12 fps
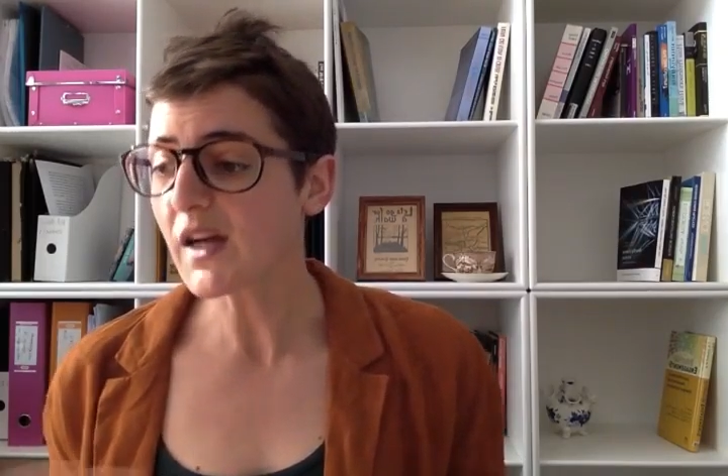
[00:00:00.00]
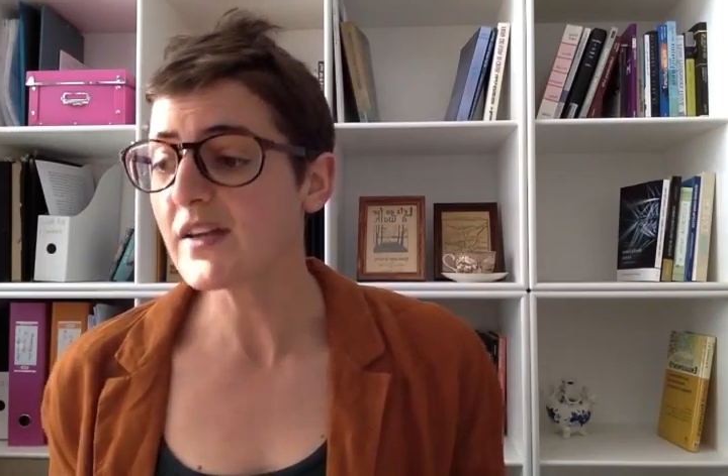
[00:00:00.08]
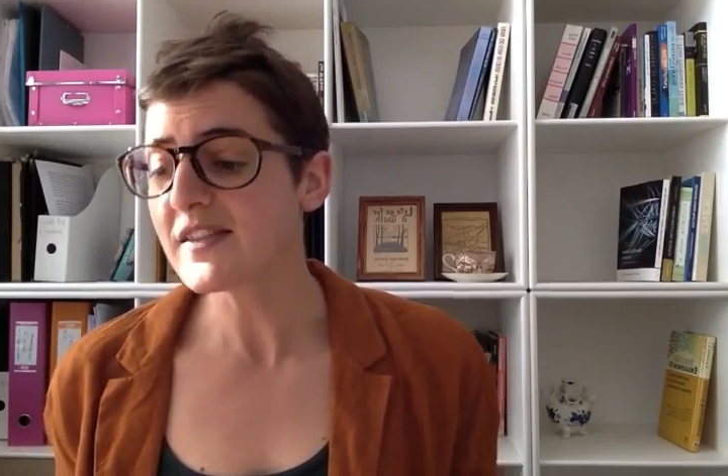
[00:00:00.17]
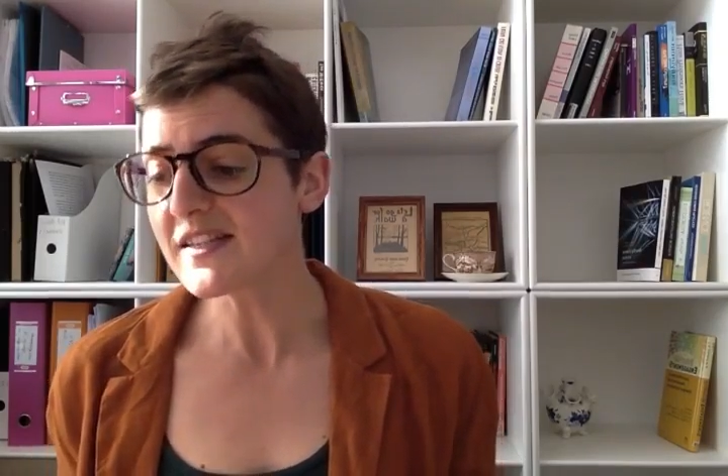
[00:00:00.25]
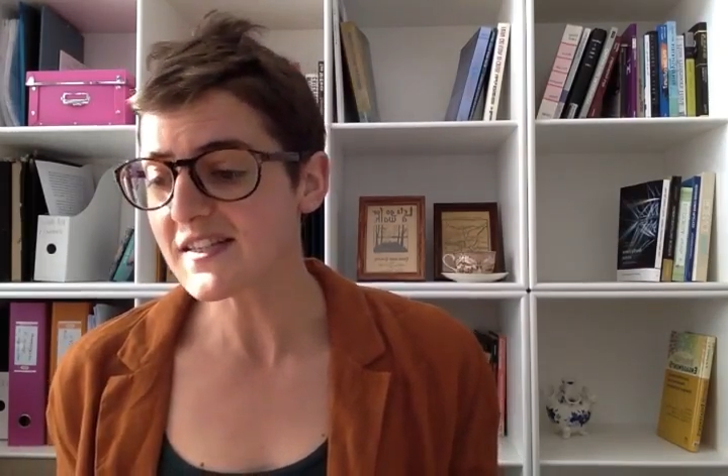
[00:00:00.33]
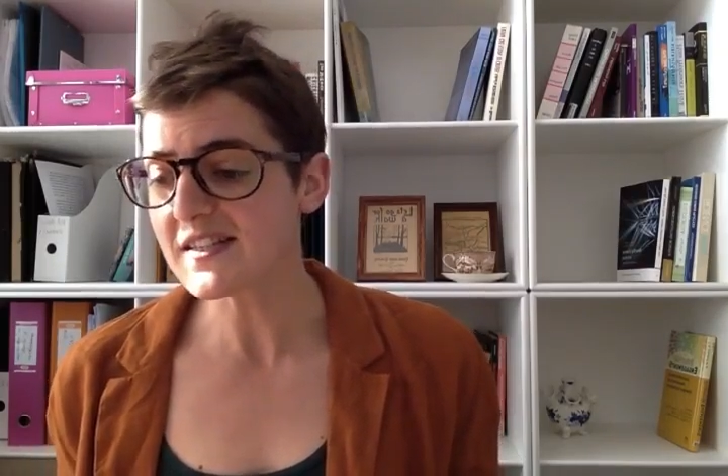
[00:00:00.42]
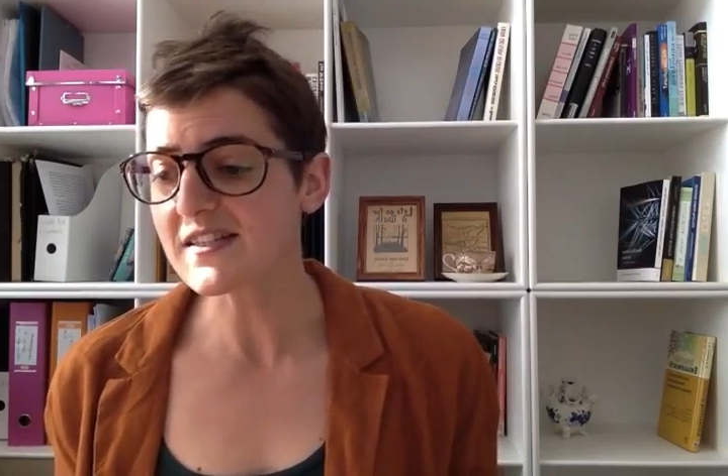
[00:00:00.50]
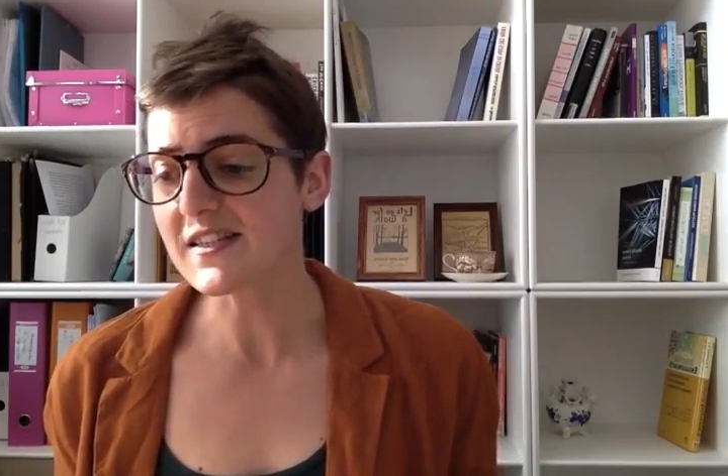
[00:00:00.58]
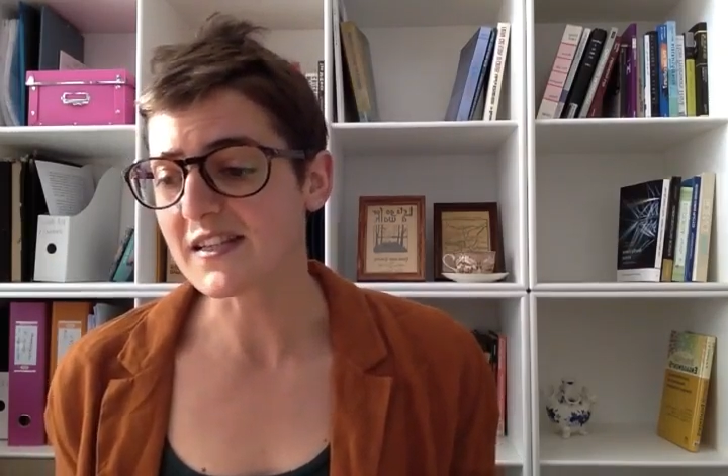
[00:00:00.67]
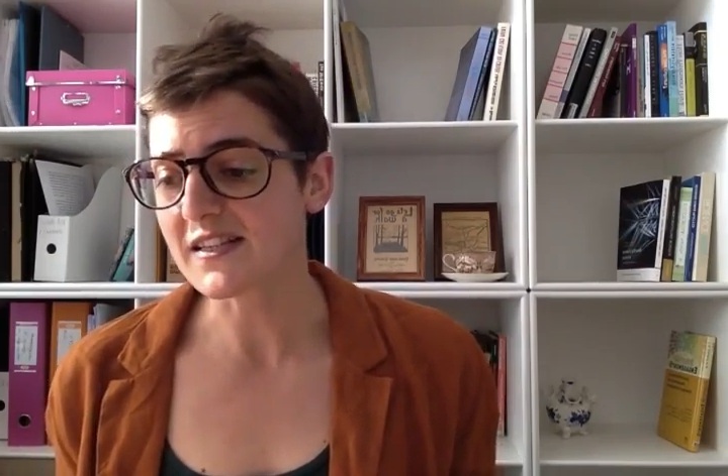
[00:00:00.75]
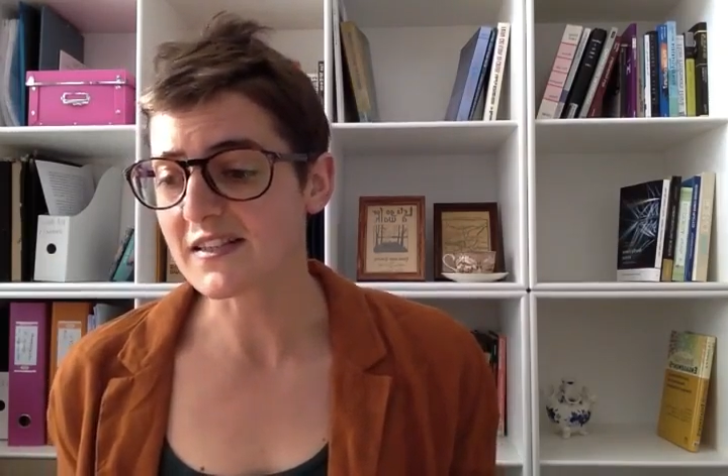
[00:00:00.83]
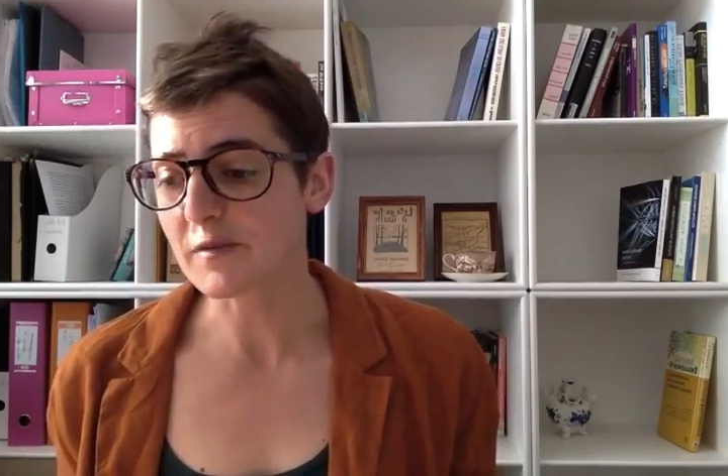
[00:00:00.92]
And this is
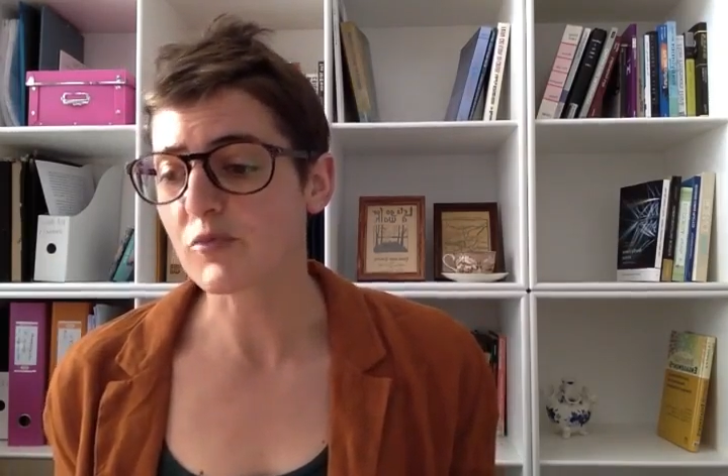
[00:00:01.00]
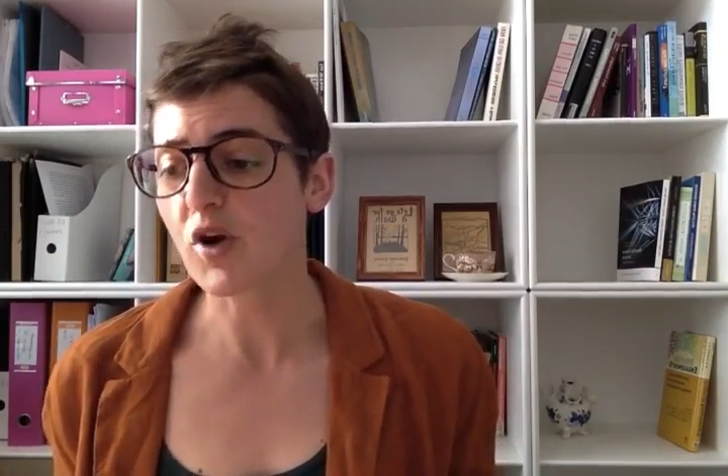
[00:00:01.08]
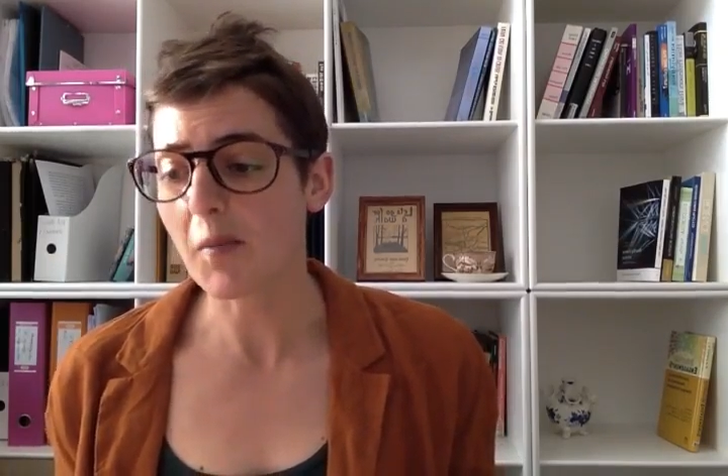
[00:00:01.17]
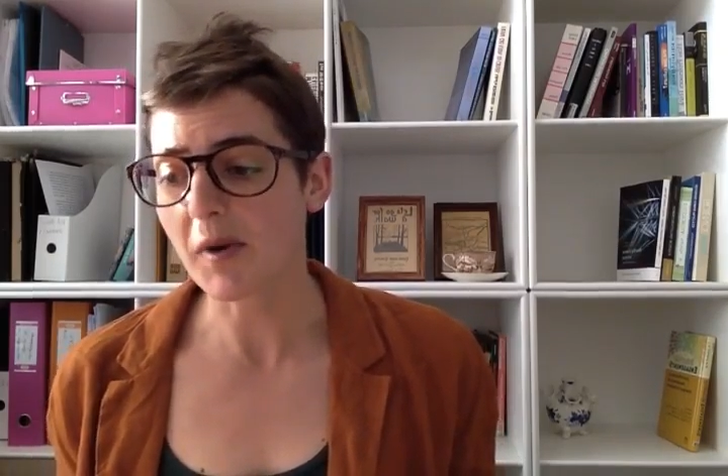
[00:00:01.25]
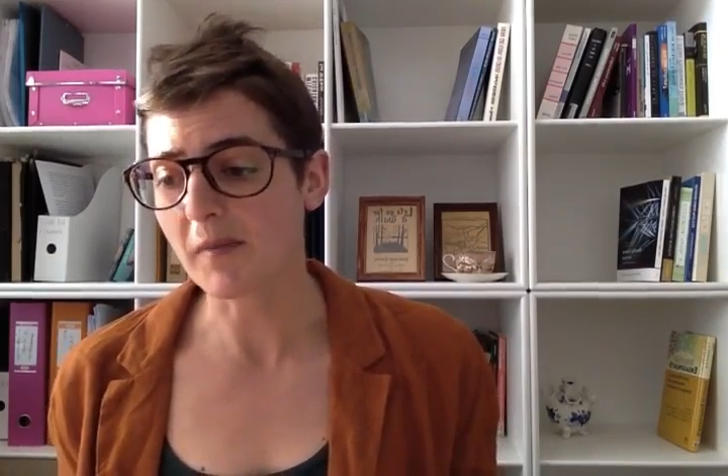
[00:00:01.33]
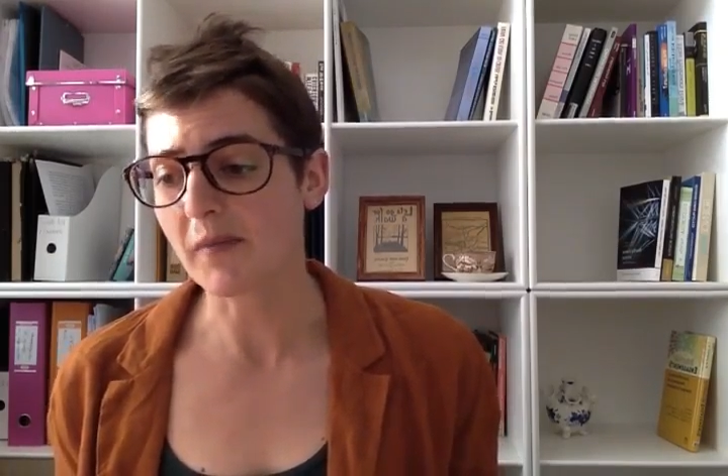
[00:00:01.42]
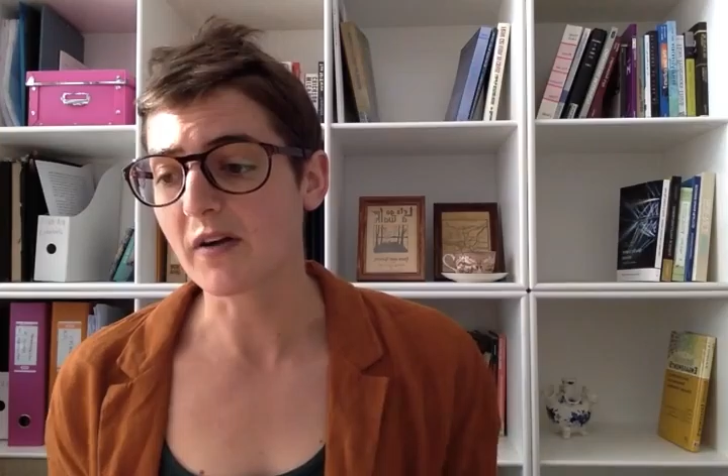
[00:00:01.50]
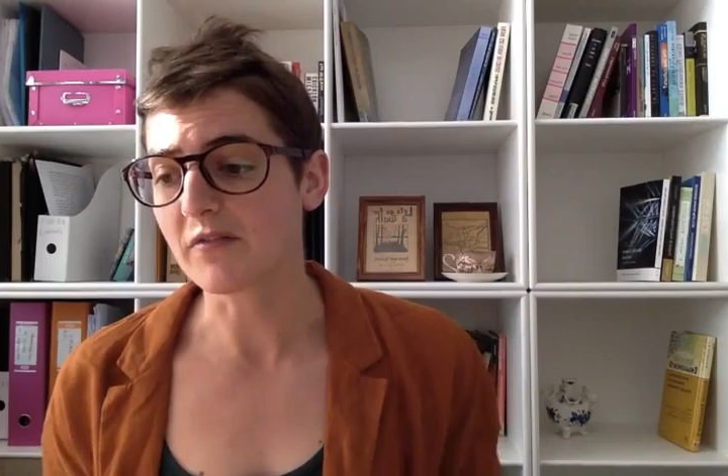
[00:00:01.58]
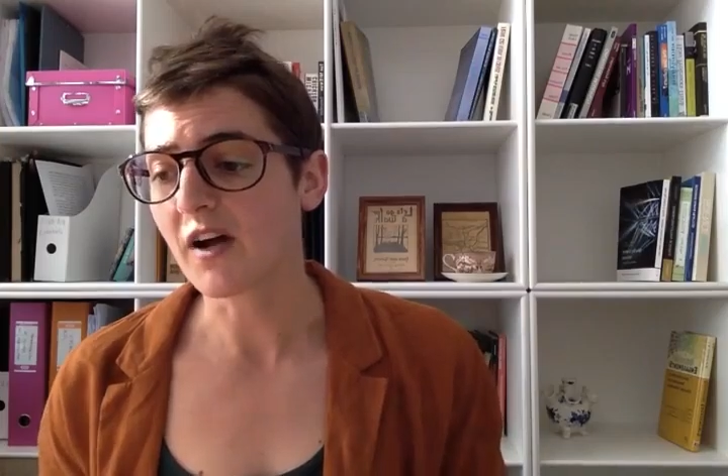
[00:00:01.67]
the problem